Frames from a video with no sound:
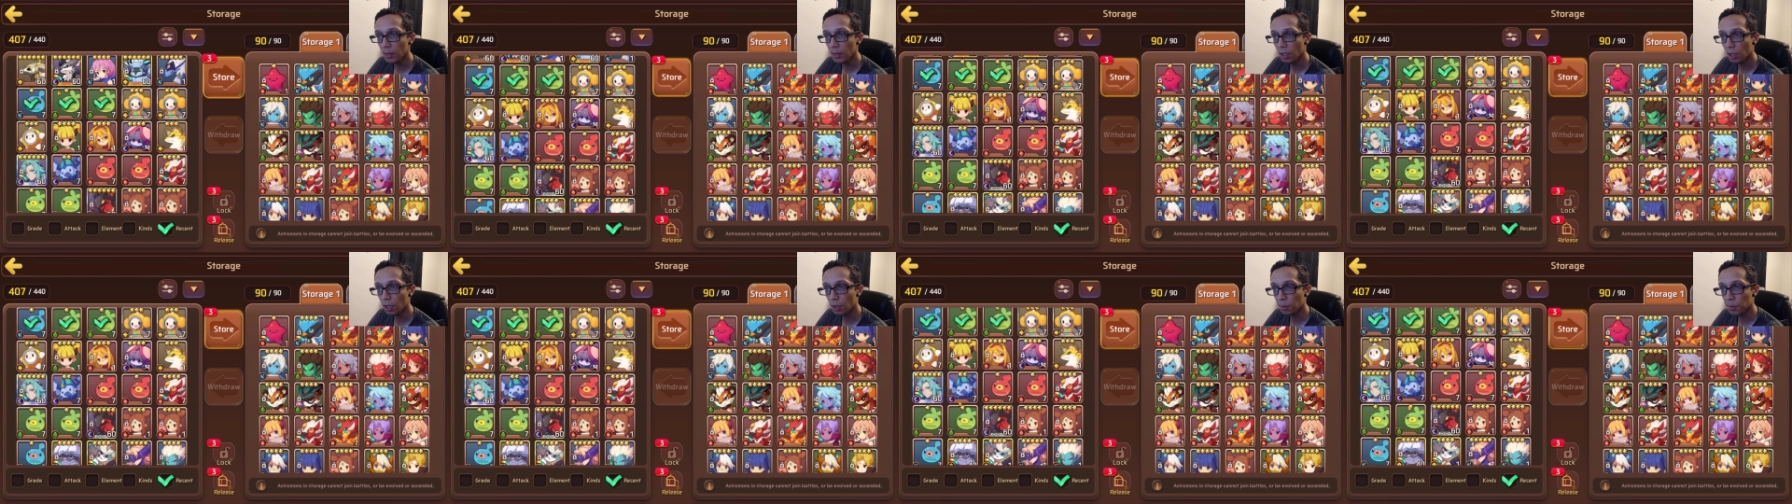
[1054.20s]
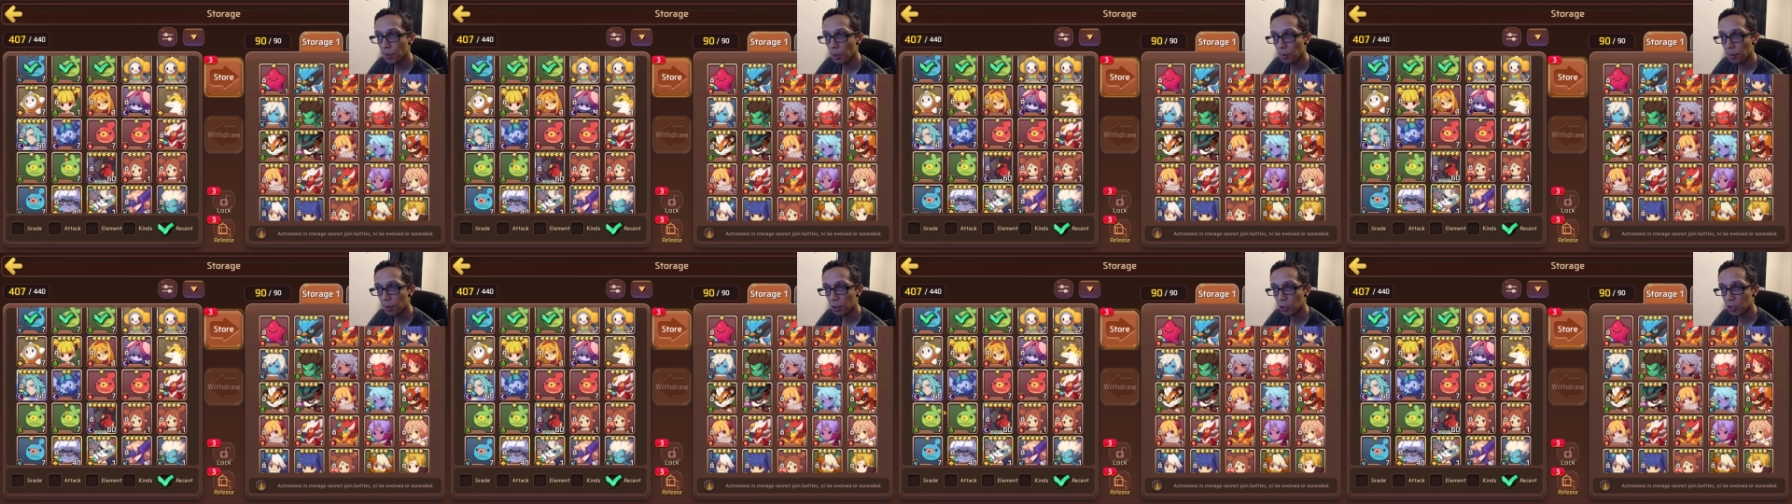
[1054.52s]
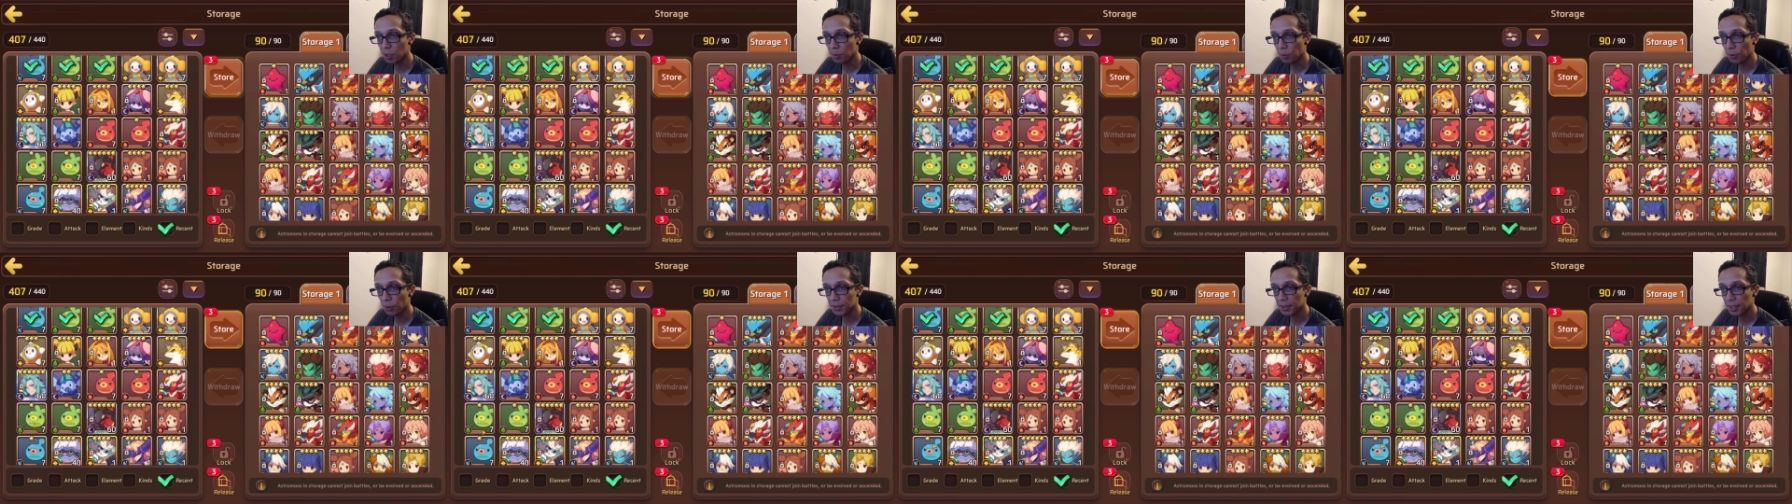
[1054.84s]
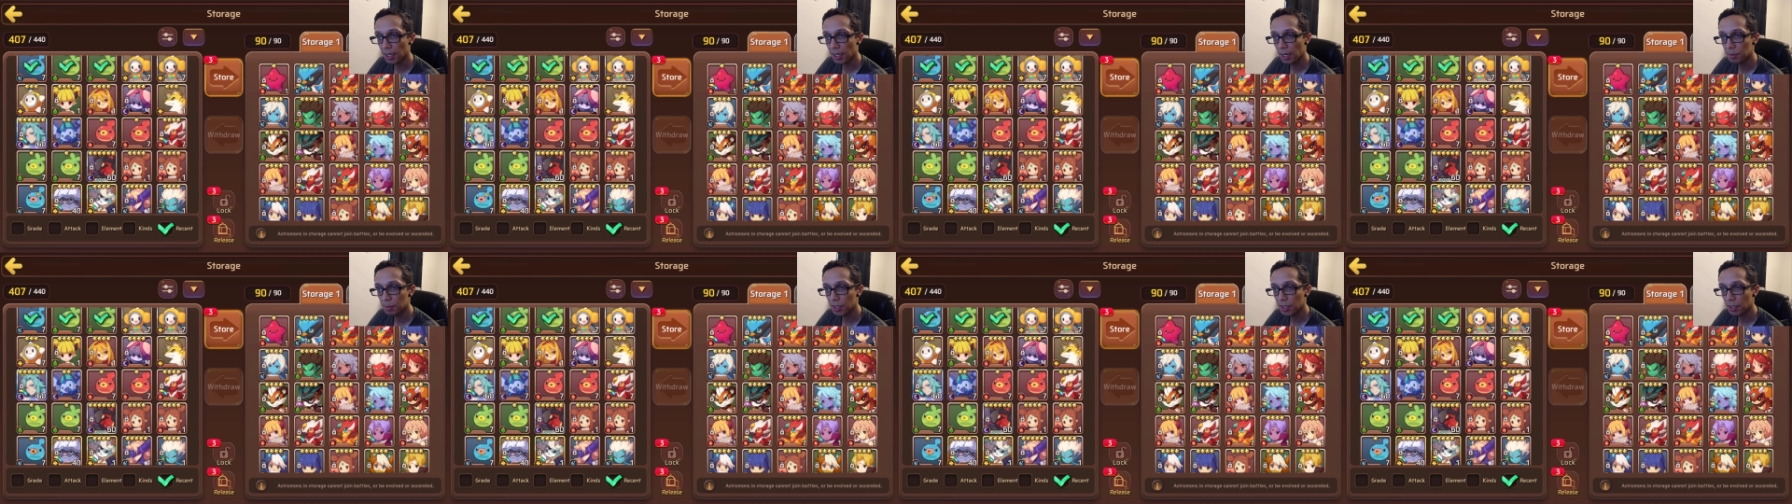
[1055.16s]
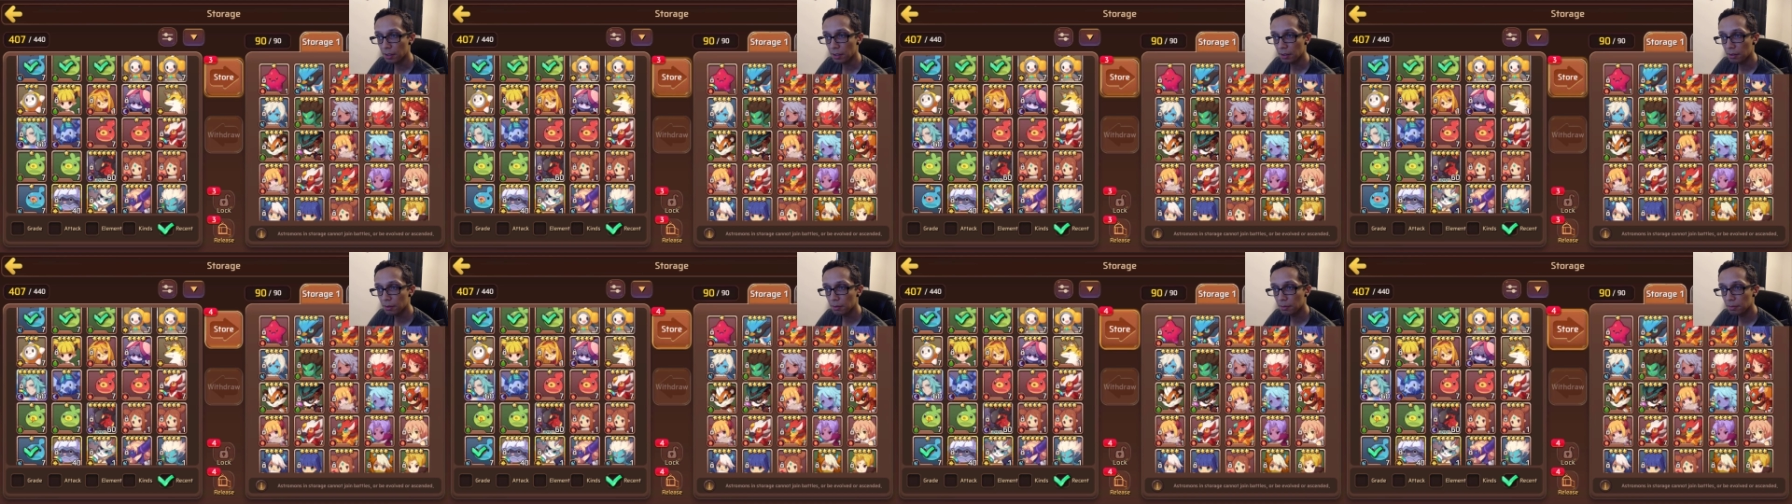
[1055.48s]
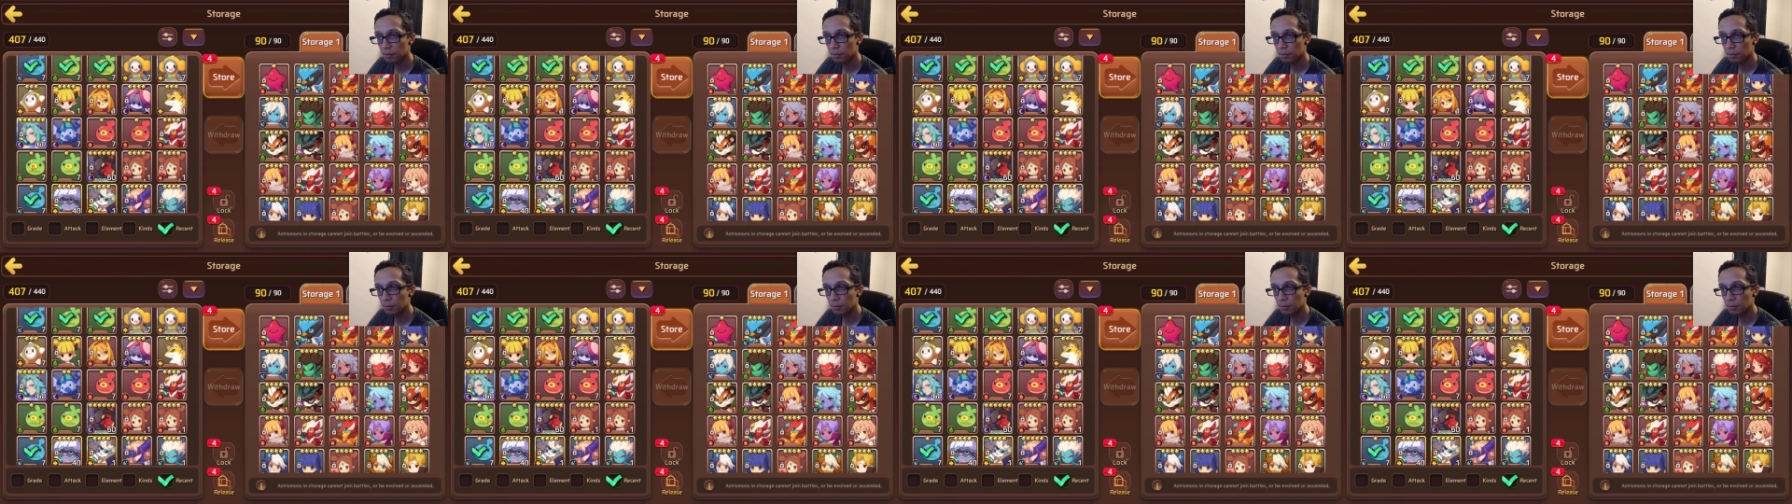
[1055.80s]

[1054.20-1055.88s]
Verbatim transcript: Oh, nope, there's some more slimes here.